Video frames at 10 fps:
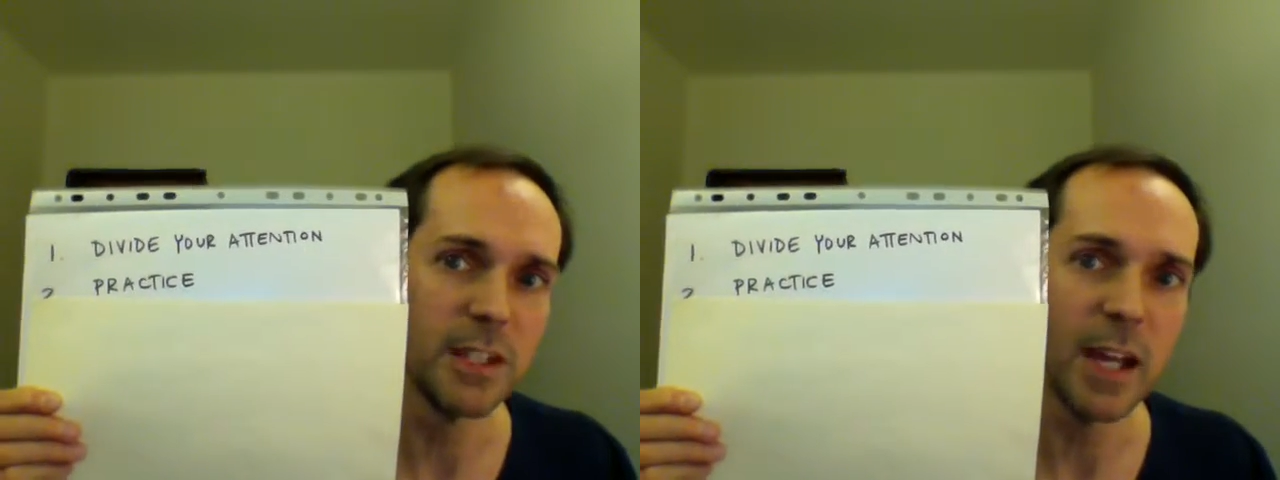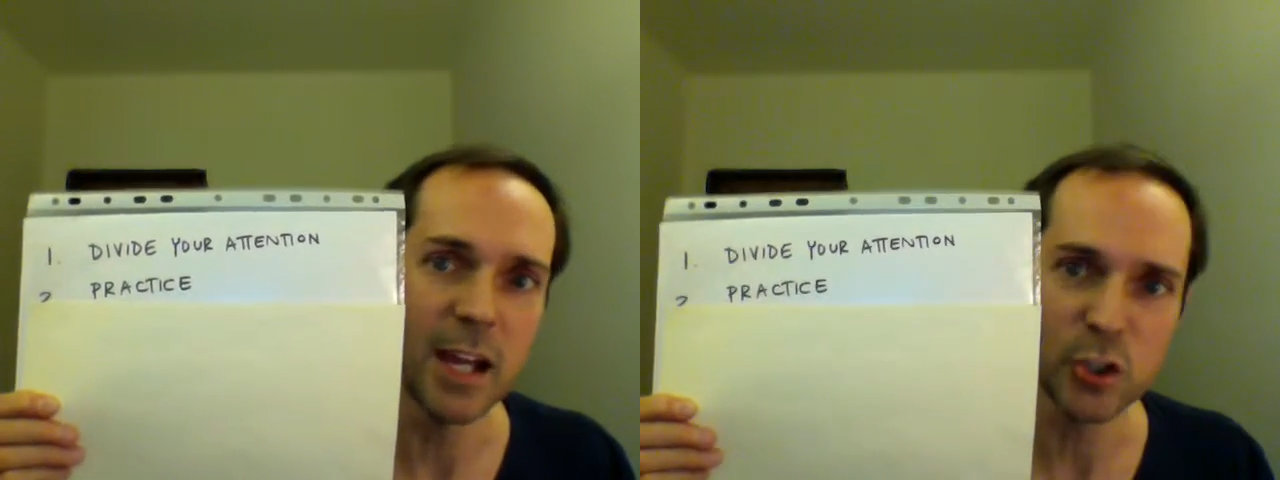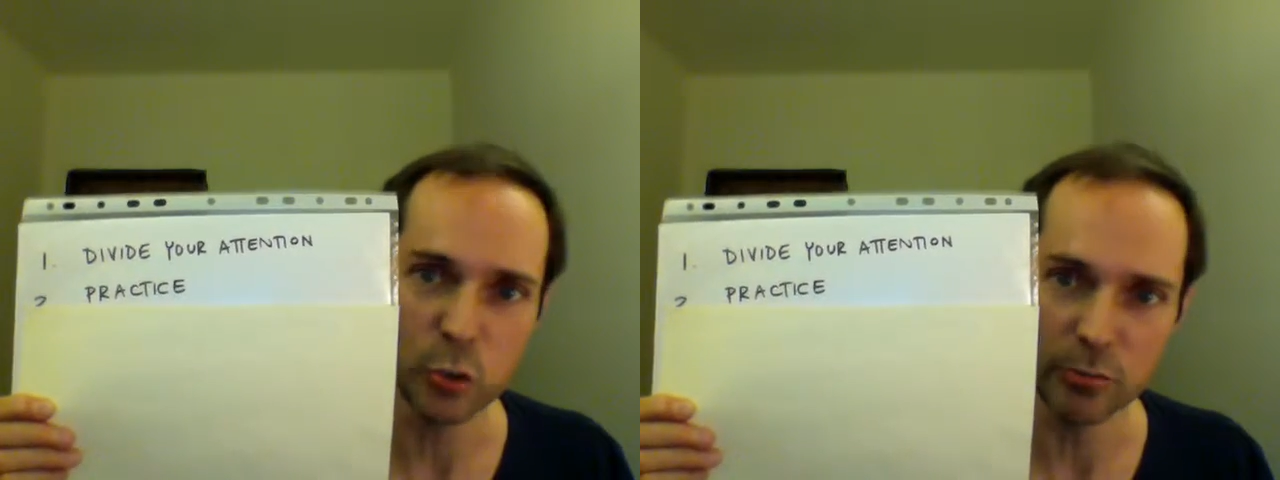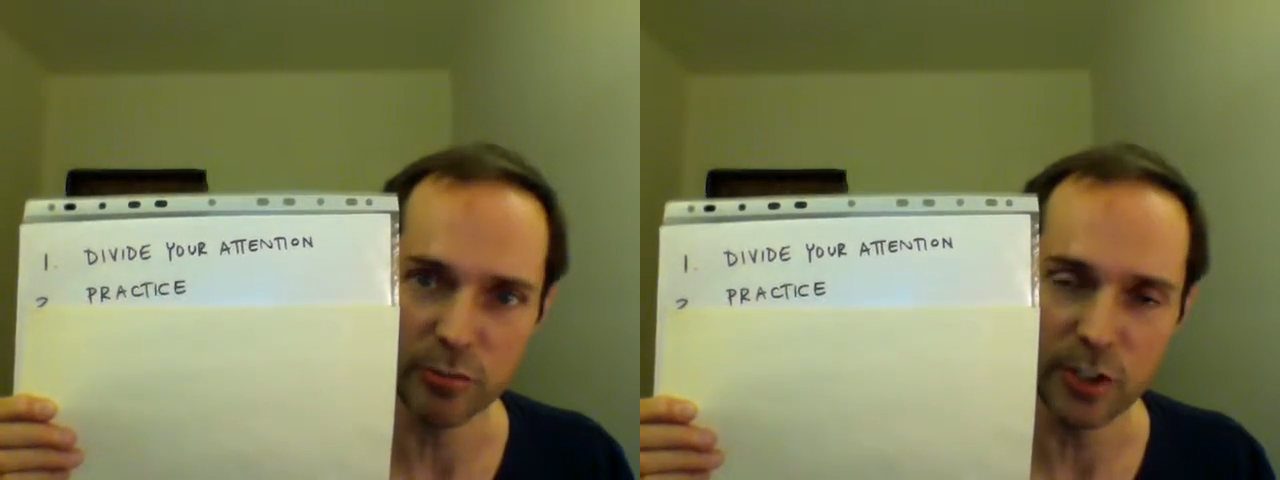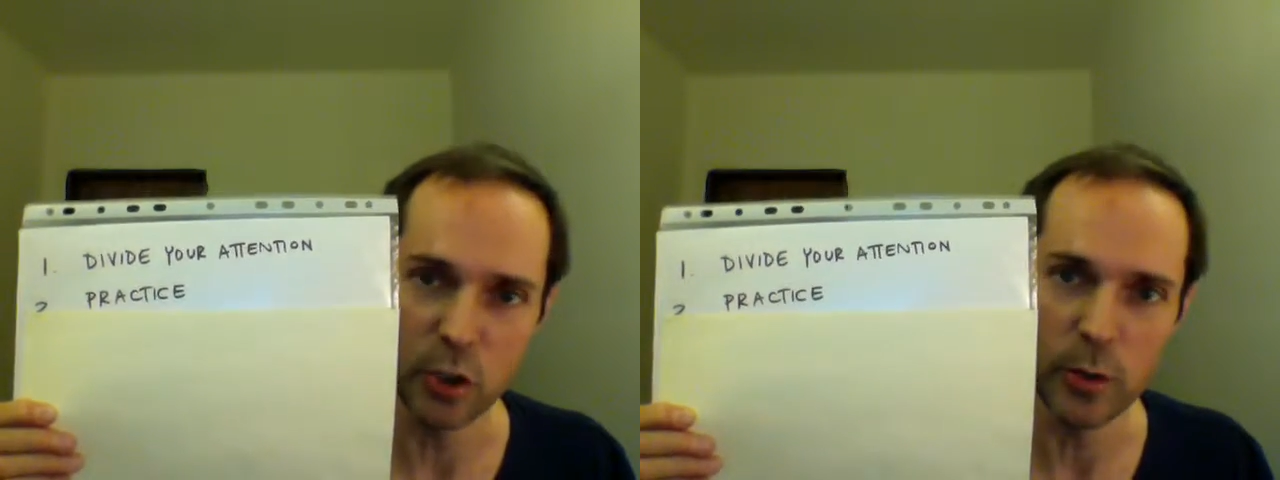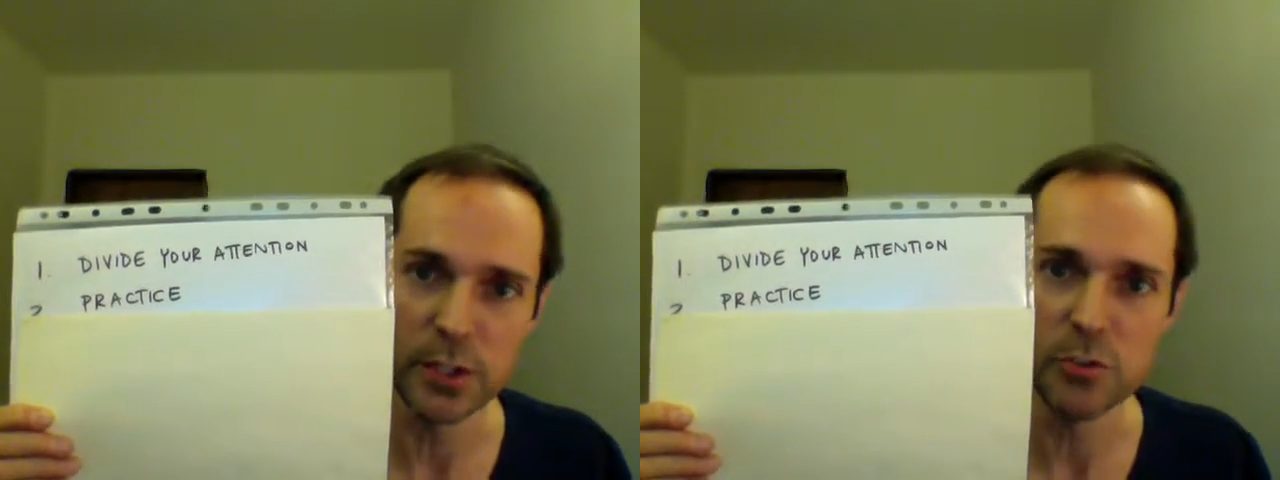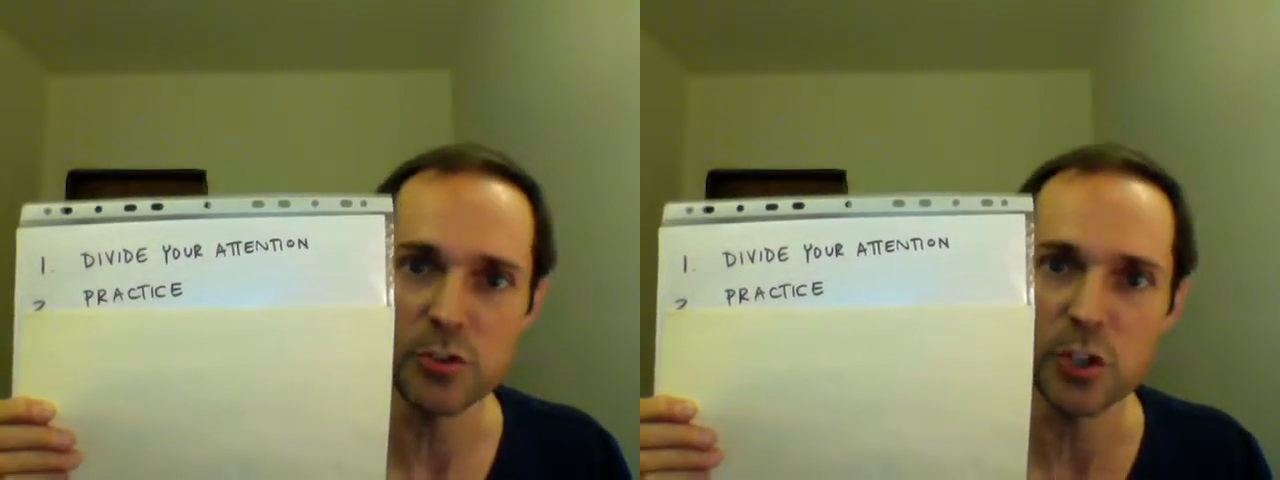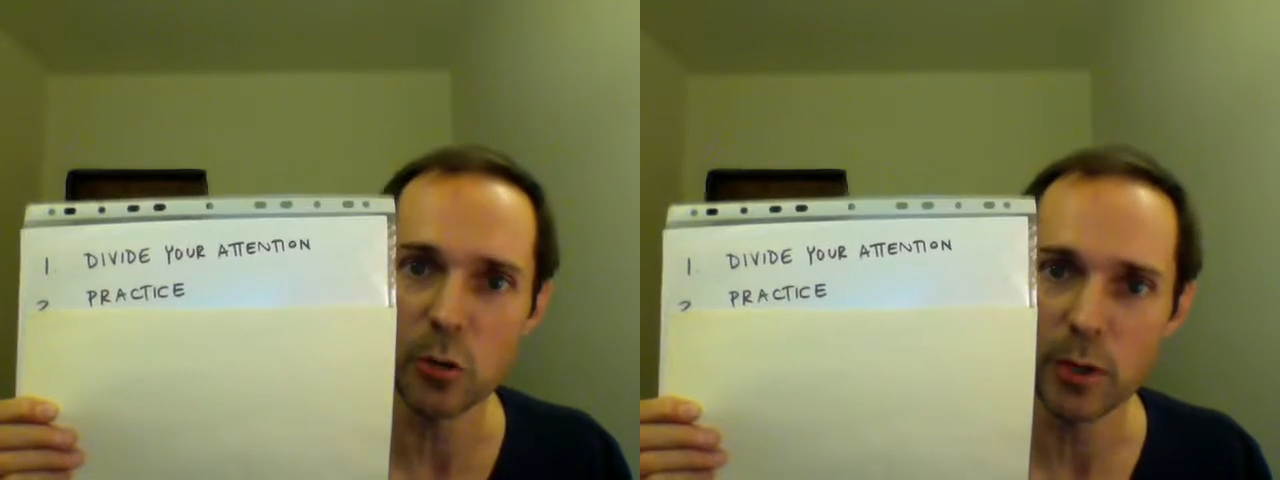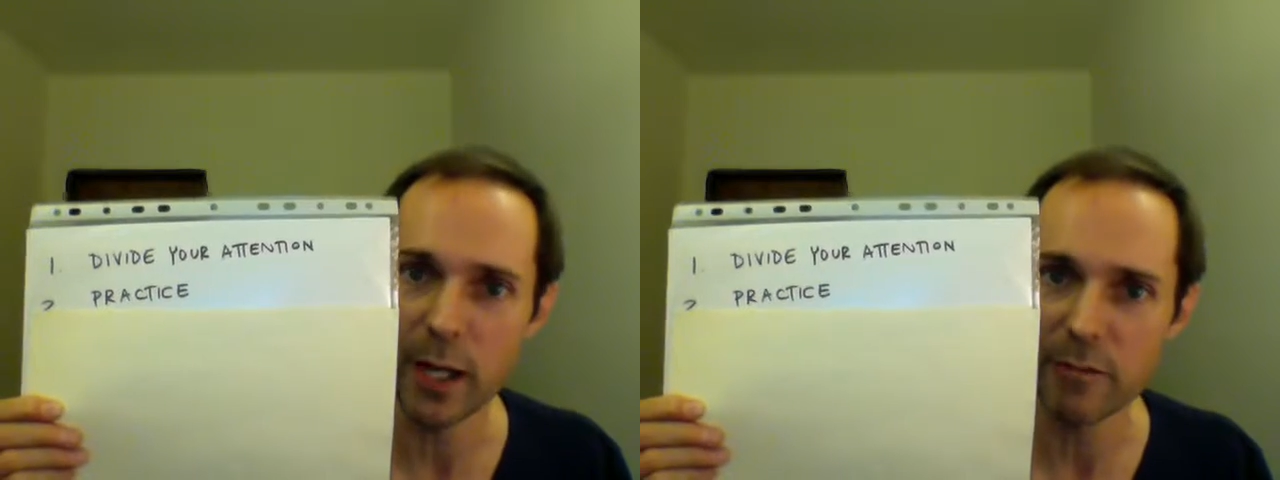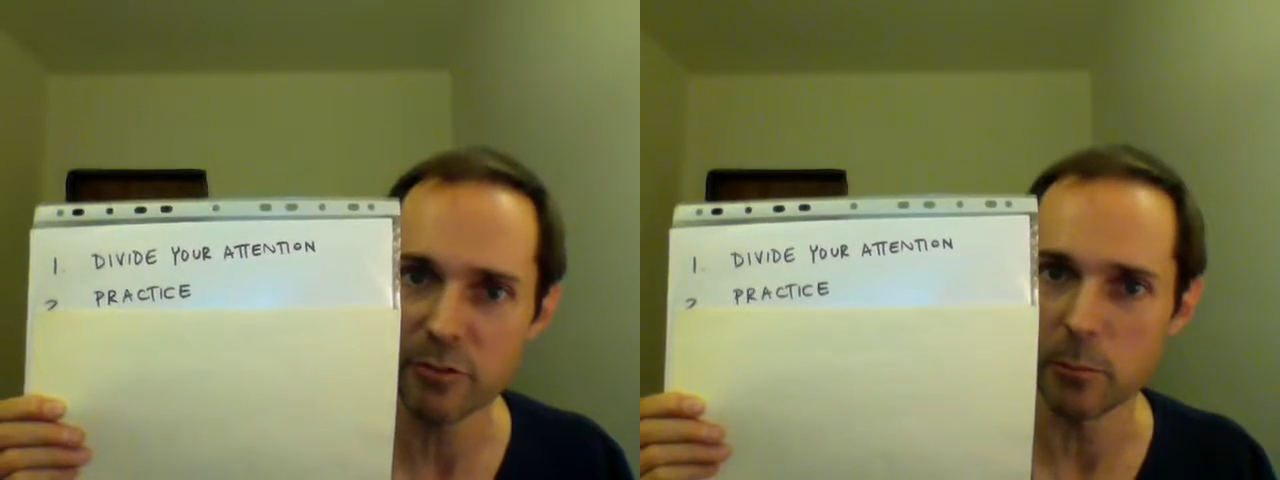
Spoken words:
natural for you and you don't have